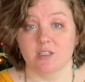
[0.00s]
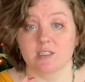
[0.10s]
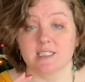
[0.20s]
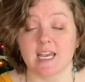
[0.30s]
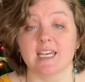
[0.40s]

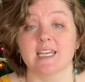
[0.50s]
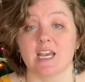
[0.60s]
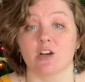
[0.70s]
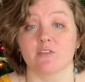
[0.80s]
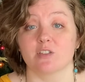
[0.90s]
Taking
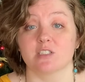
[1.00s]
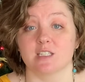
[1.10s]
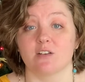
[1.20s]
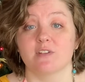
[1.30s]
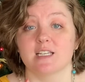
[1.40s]
care of
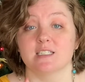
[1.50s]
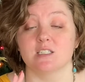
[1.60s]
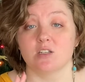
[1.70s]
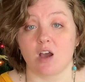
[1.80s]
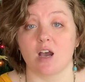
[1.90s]
yourself is
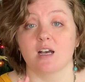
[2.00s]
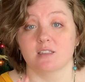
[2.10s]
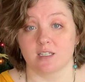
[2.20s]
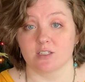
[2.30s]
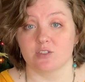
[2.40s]
not a
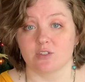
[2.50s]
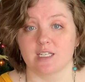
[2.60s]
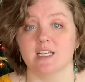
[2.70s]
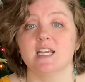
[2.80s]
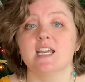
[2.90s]
luxury,
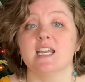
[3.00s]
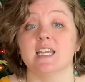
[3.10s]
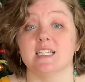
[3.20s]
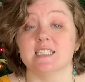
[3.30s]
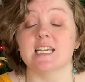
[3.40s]
it
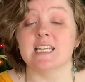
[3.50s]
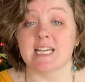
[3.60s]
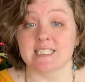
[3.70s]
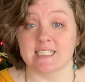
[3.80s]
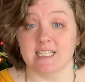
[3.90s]
is a, ne-
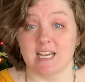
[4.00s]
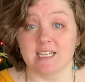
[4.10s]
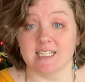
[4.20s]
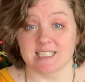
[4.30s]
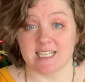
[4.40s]
a
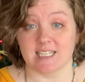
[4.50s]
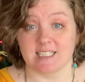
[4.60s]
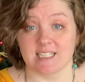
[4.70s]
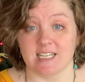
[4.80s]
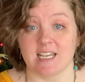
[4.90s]

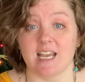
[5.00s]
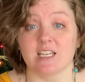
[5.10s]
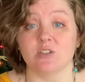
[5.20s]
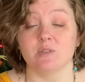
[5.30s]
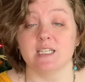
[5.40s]
necessity, and
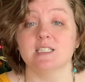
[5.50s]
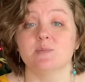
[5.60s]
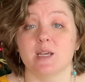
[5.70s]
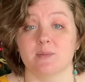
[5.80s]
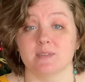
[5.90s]
you need to
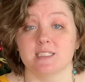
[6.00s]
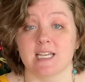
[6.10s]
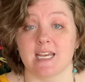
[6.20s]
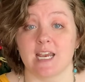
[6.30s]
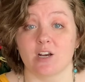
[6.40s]
be able to
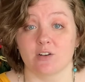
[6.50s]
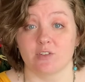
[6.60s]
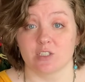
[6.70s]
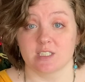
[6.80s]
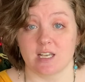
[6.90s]
take care of
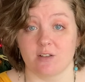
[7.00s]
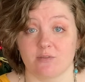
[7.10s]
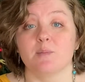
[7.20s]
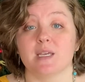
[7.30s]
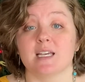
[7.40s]
yourself
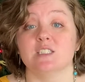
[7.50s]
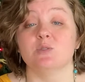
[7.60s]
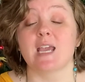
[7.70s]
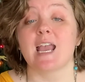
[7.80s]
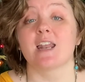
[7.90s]
because you
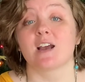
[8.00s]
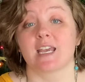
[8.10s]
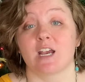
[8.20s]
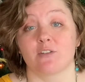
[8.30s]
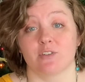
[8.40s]
cannot
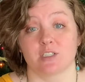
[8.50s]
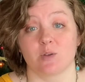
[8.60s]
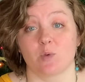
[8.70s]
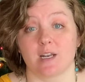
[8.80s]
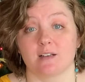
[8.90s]
care for
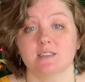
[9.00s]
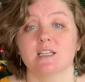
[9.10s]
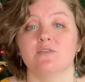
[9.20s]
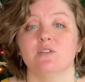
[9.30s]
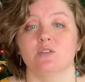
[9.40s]
someone else
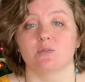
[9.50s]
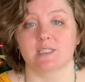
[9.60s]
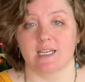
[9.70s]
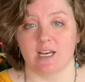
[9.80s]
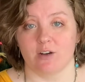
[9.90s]
if you don't
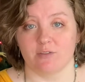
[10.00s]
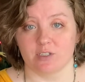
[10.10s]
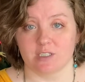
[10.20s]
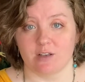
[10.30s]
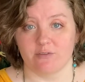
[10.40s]
take care of
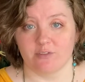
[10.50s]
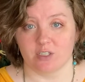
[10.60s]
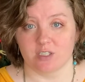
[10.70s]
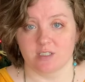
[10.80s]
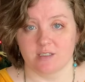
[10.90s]
yourself
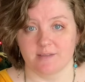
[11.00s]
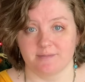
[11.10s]
first.